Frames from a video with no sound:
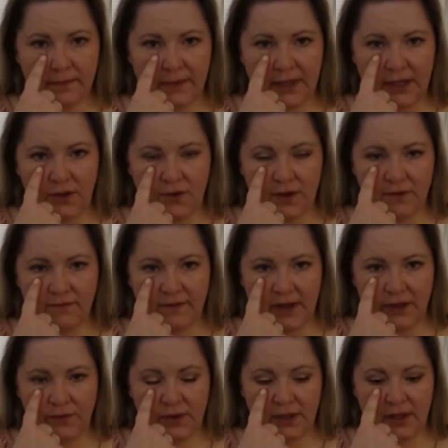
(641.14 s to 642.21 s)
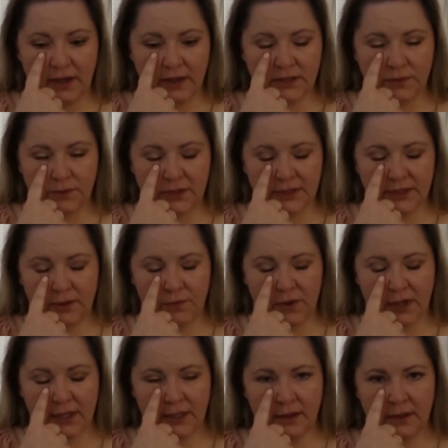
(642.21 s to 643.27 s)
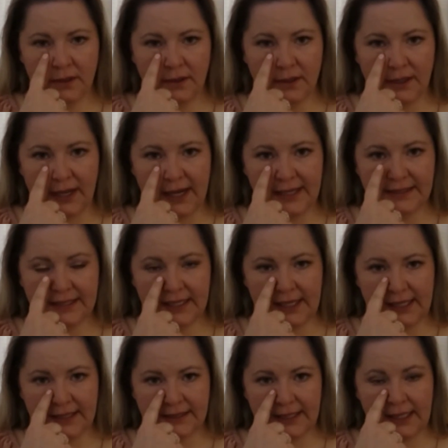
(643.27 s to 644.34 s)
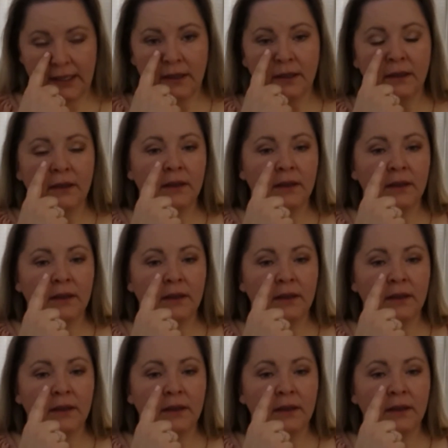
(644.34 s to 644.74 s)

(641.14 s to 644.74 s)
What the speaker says: but you can follow along. So we're just going to work nice and easy.